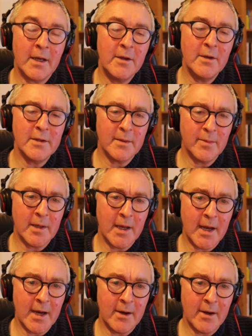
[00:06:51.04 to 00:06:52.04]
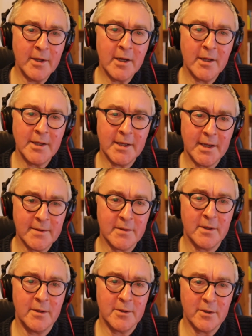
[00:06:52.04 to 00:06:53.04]
that used to play out in the early
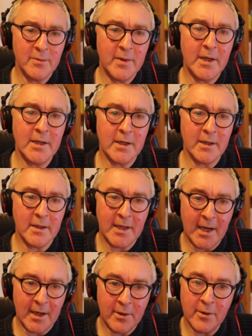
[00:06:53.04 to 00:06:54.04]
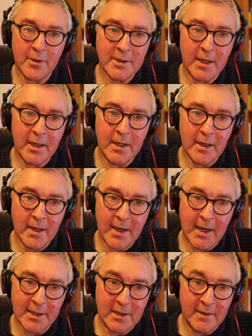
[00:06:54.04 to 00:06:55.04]
days of social media. The technology
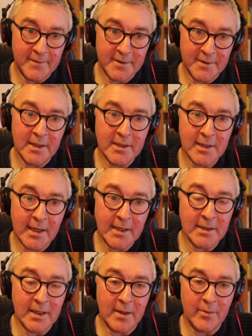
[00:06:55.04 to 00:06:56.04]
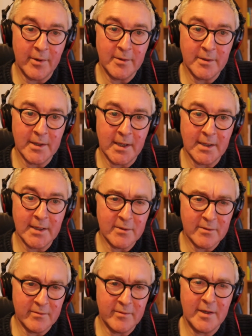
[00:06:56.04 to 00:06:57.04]
actually facilitated that process.
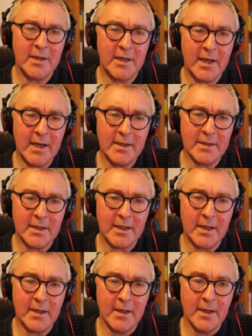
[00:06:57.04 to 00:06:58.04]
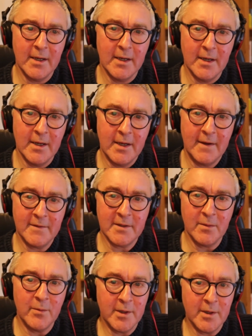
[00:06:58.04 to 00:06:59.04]
It was really easy. Mm-hmm.
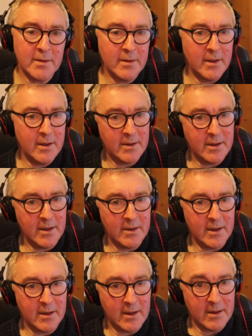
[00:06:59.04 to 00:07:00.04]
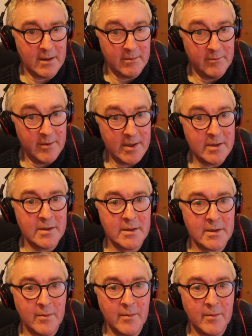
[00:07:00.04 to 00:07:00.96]
If hmm. someone had, had, had, had, written